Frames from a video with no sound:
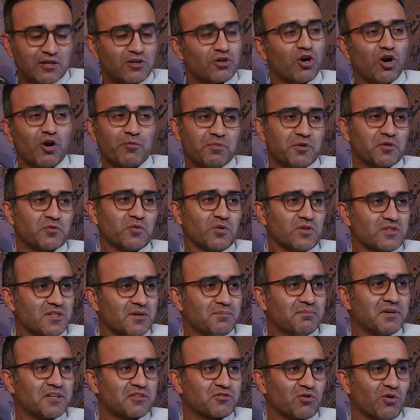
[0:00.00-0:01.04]
carpet was a
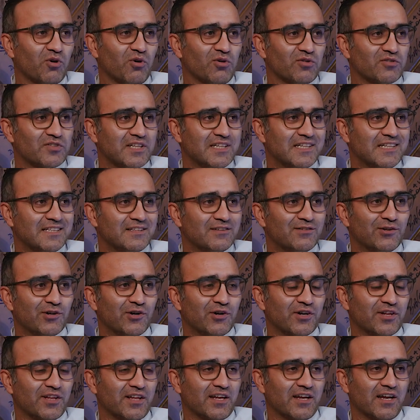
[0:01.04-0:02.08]
bit old and
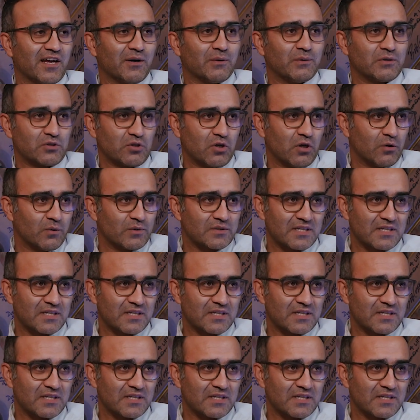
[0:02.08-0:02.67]
dirty, and I was always